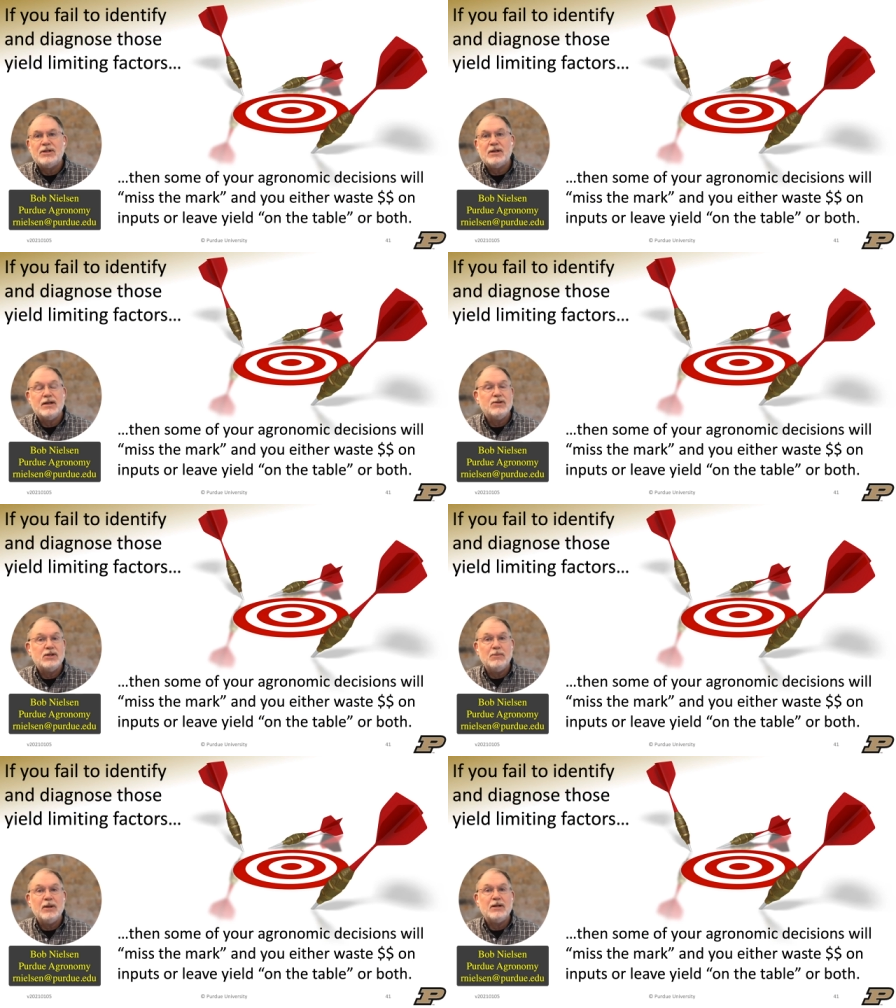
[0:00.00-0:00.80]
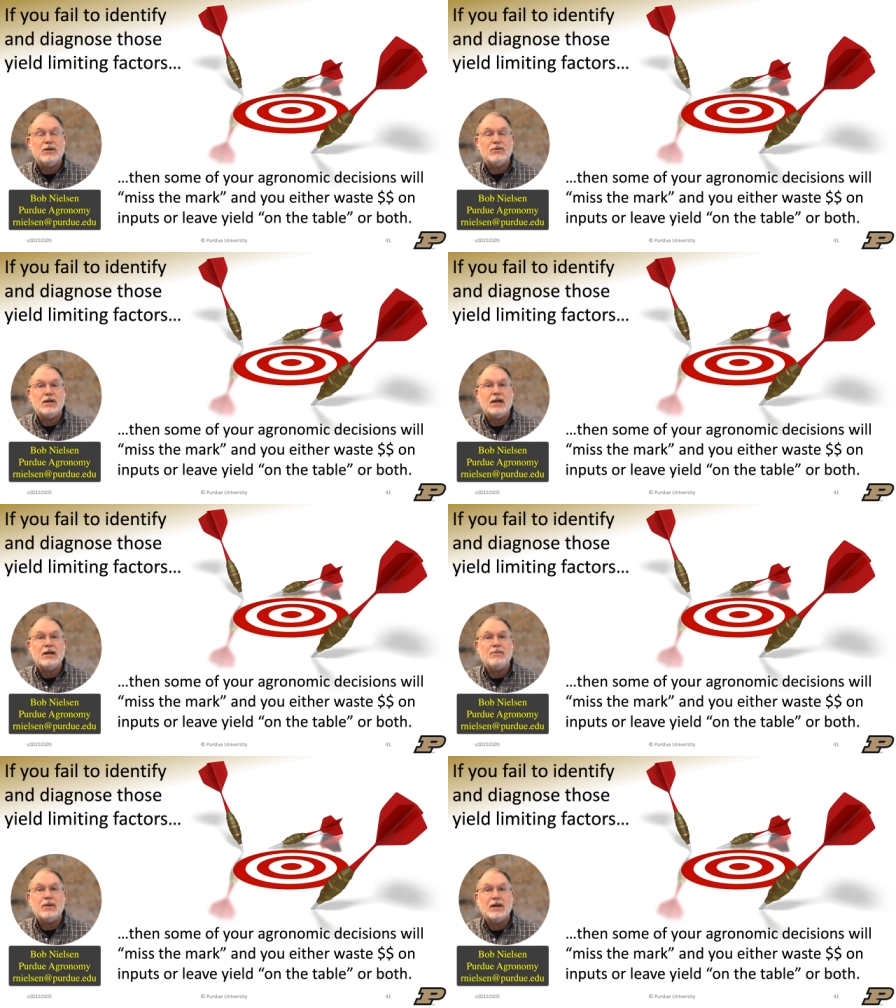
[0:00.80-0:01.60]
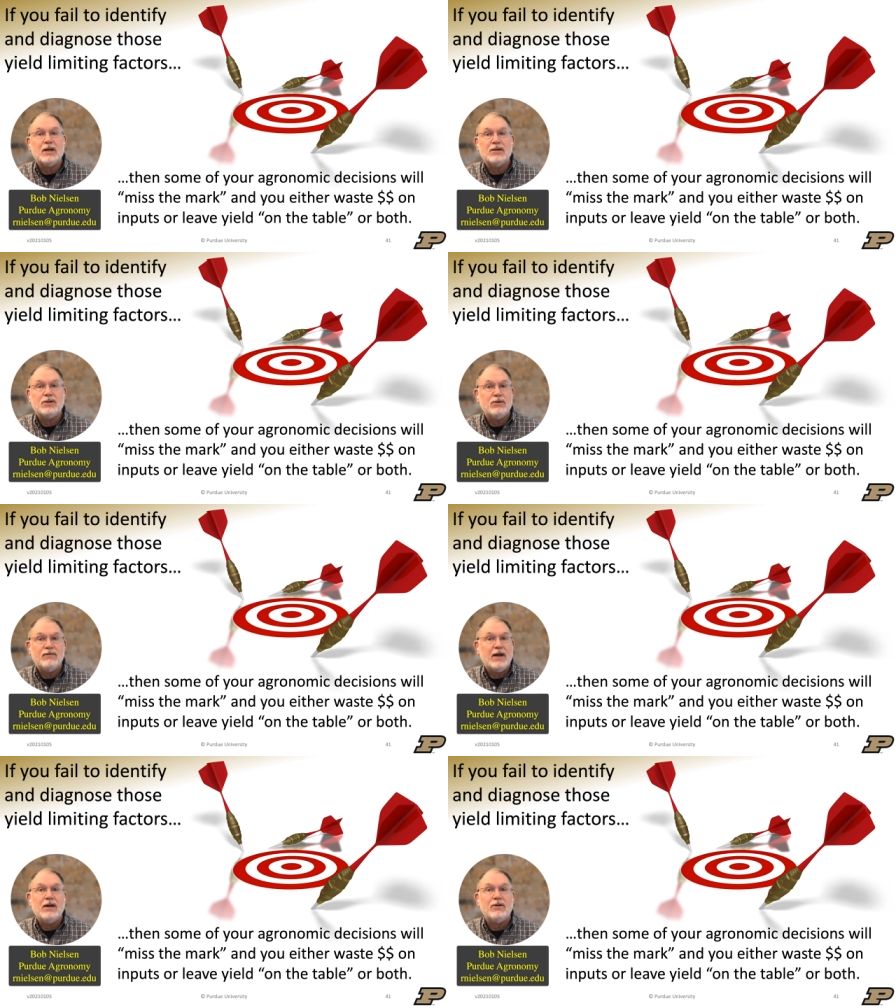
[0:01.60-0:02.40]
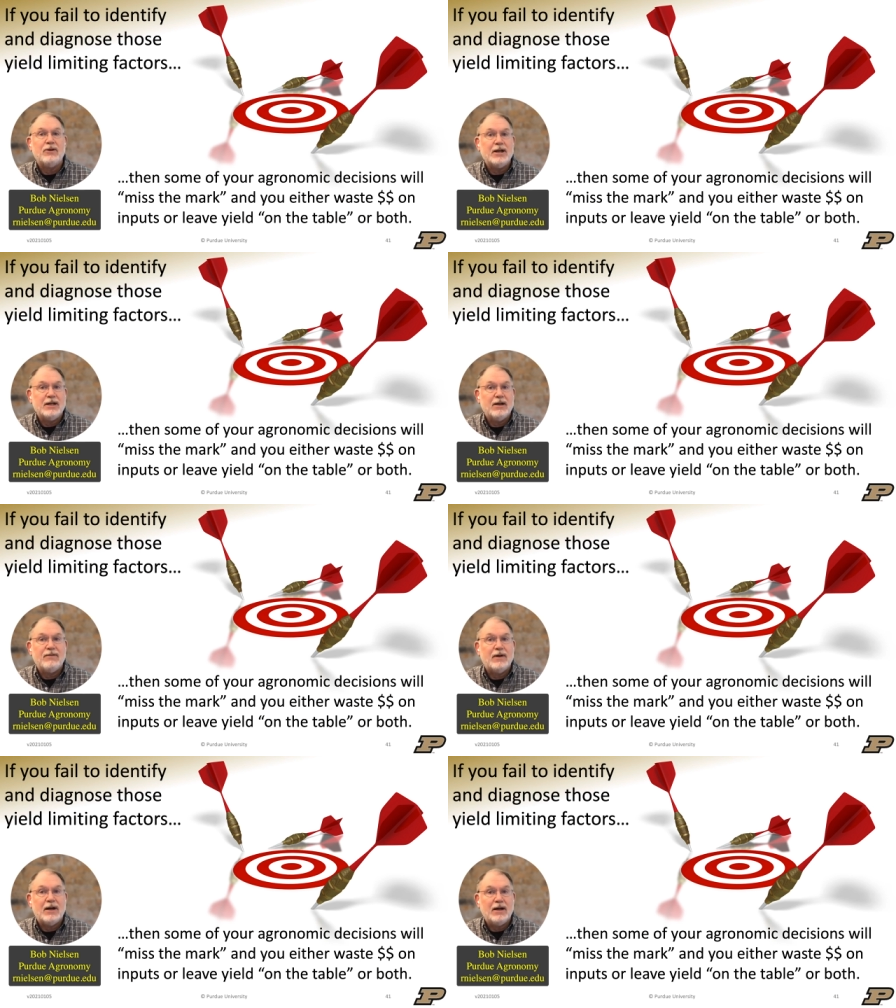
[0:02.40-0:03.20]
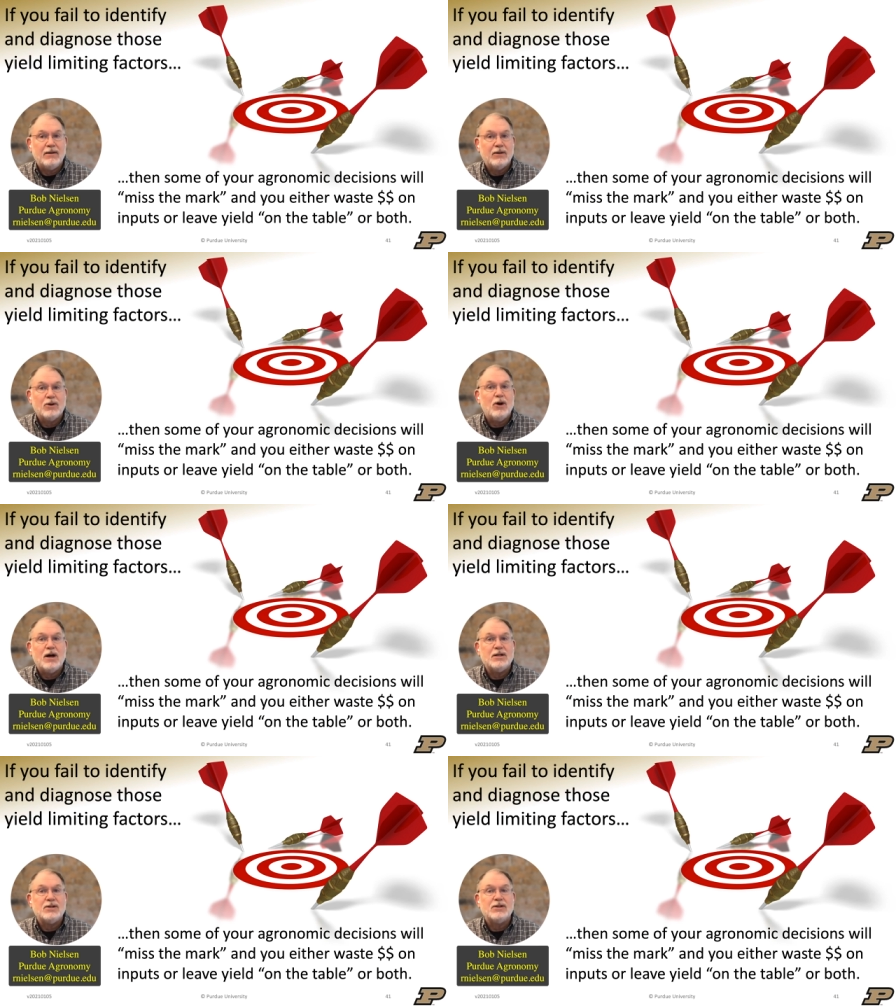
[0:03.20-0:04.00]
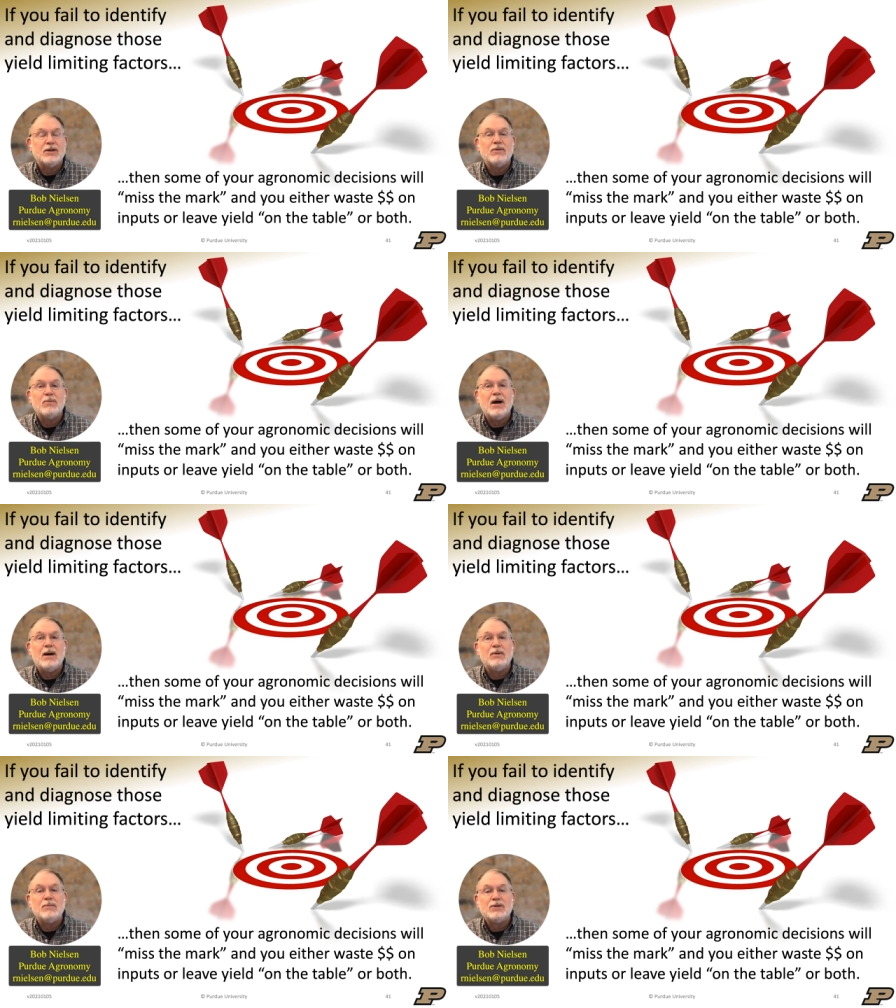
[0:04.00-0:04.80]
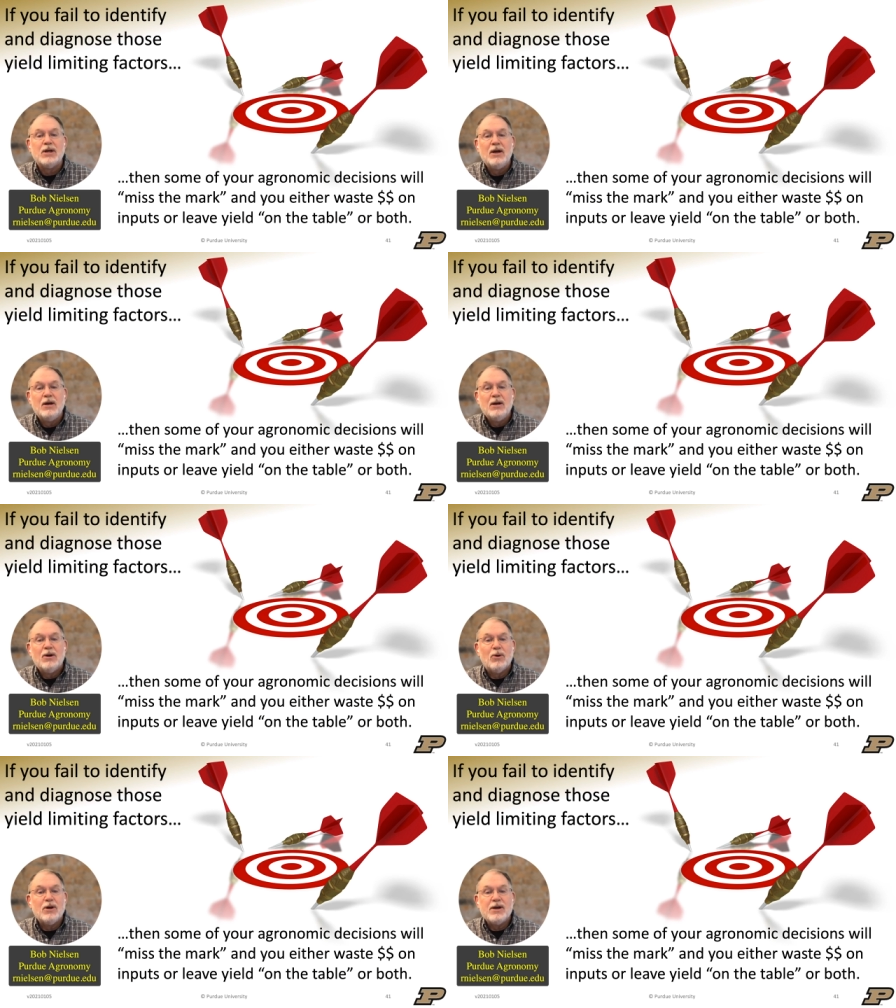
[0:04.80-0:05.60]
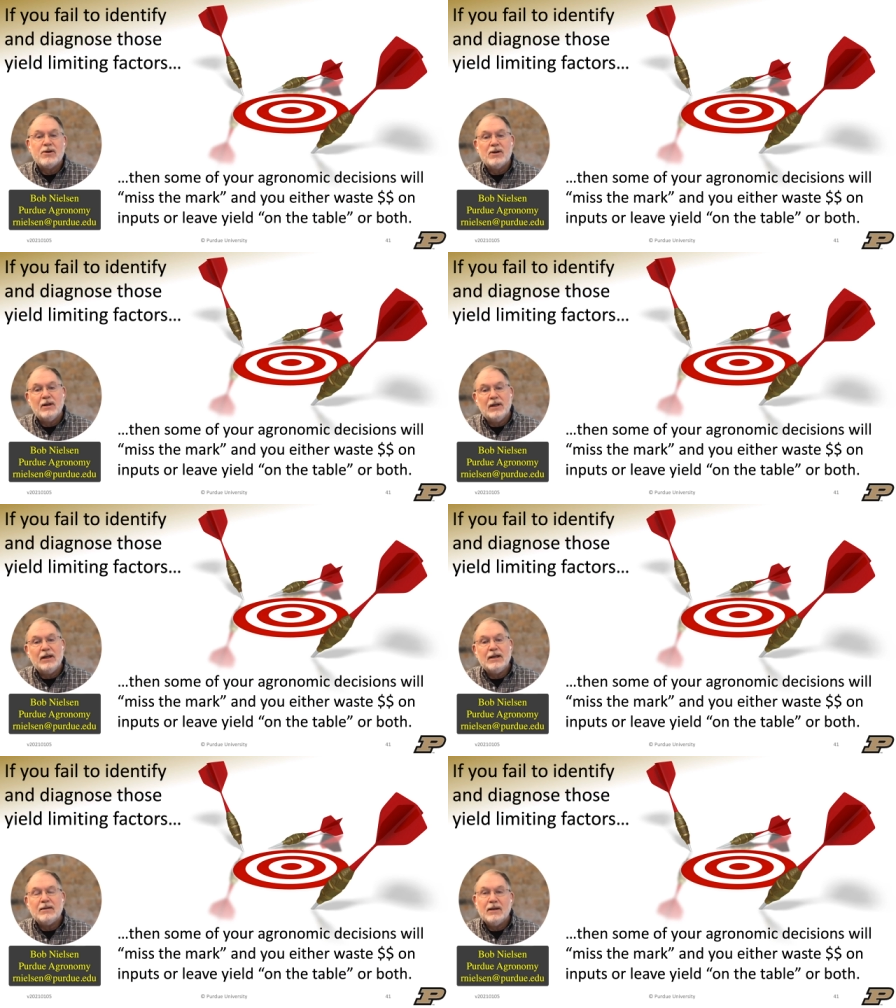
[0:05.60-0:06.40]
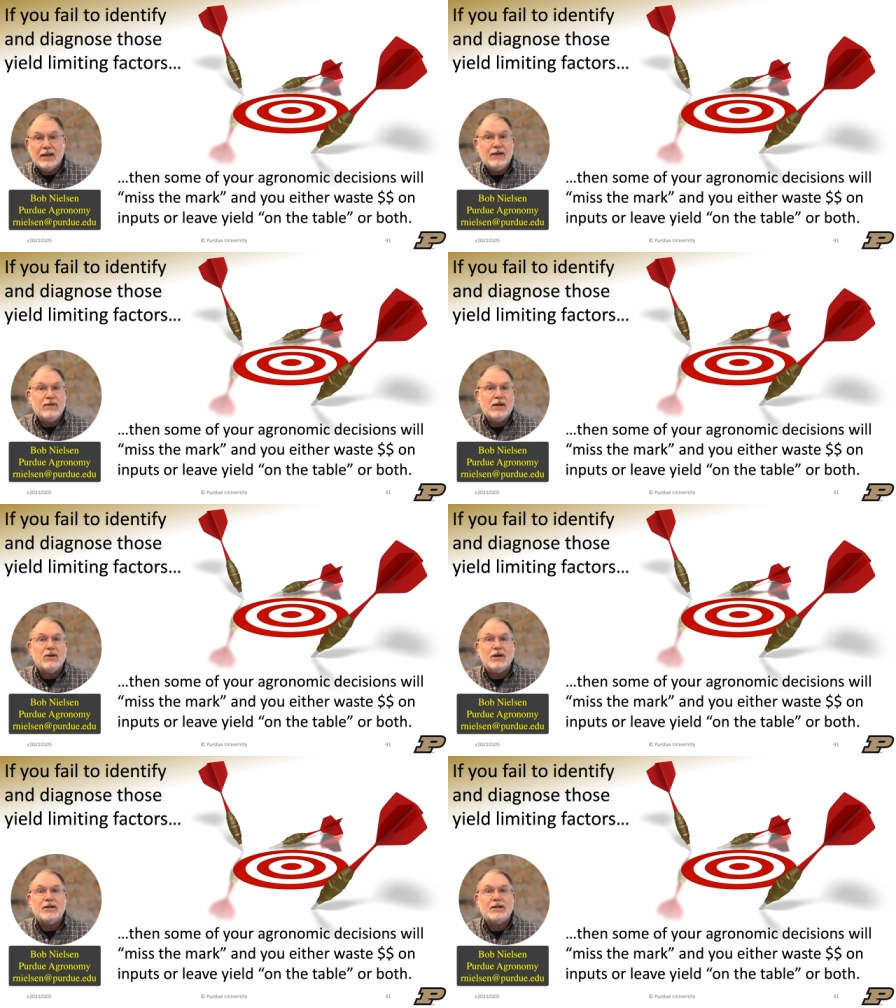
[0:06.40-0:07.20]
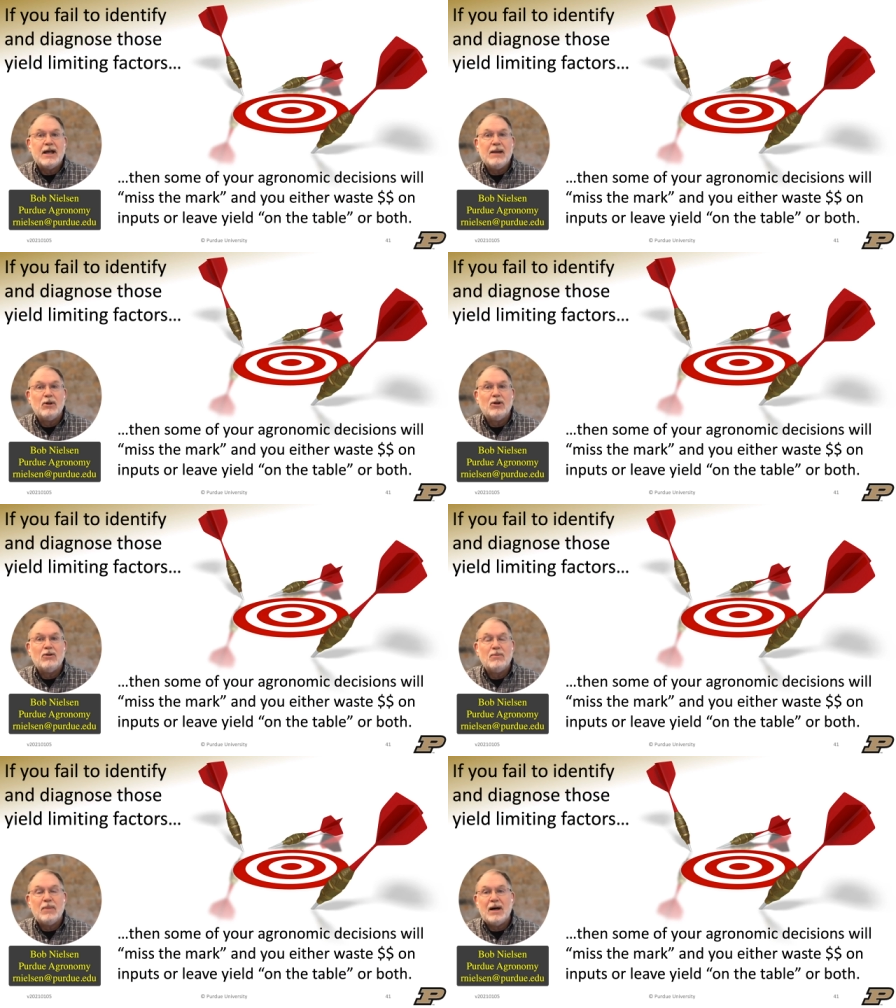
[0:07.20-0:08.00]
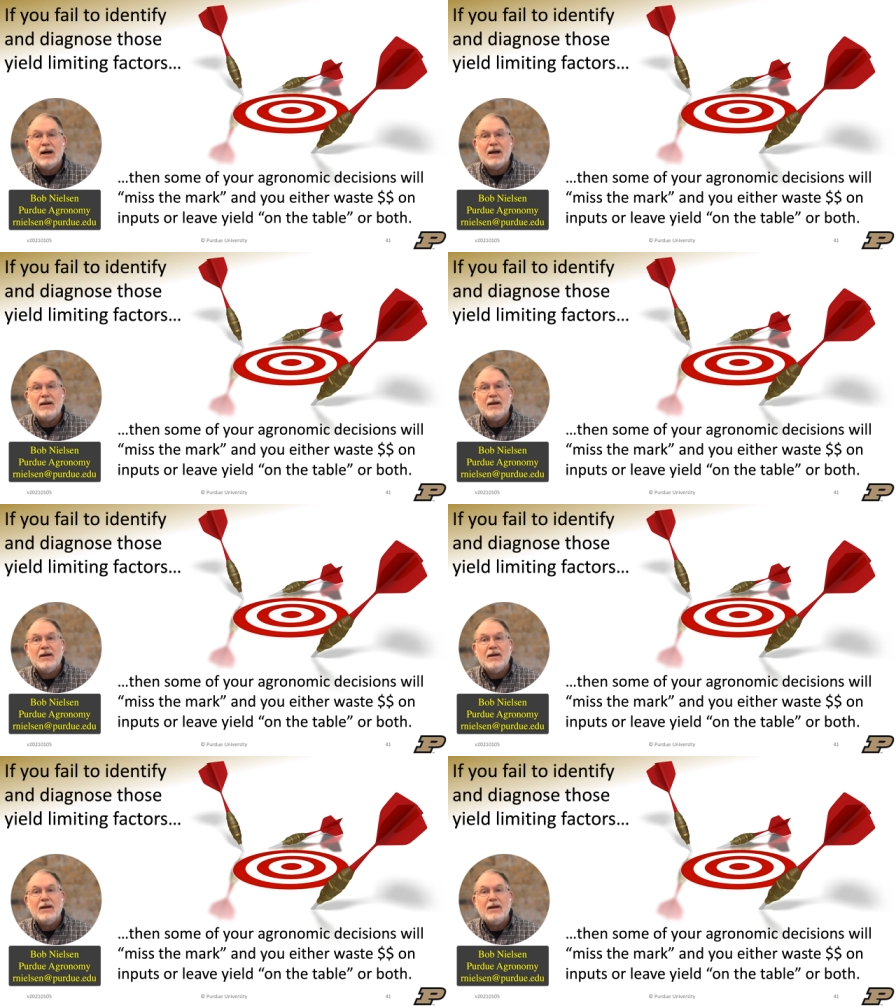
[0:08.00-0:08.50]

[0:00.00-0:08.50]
that you simply don't need because you failed to identify the causes of the problems, or you're going to leave yield on the table by